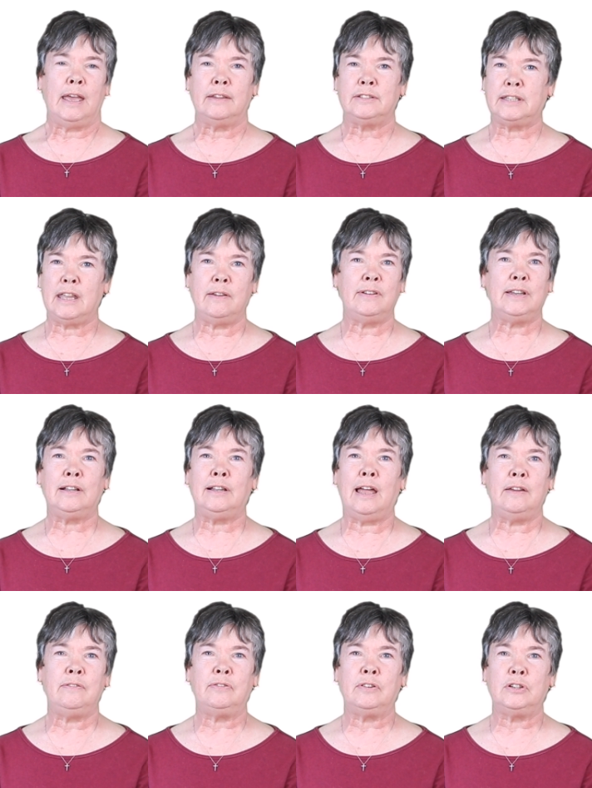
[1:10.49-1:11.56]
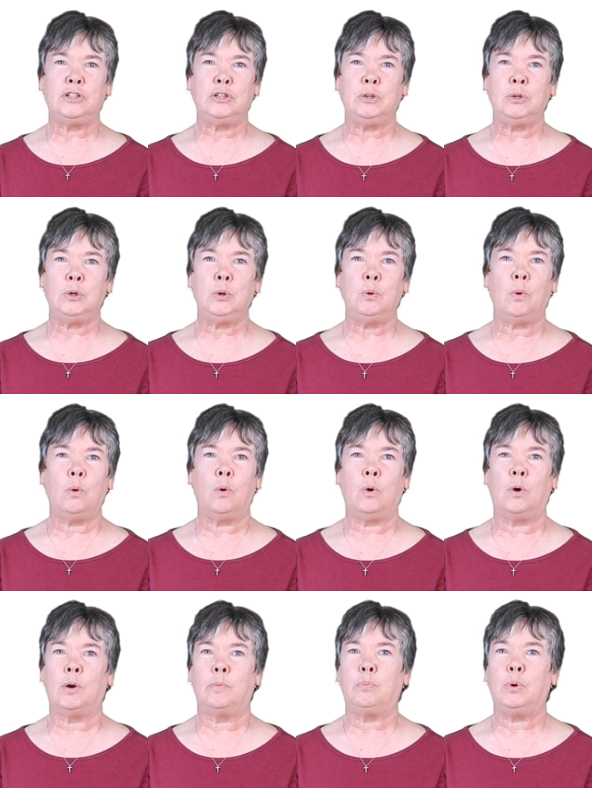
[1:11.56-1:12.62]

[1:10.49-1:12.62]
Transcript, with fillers: saving a life or two or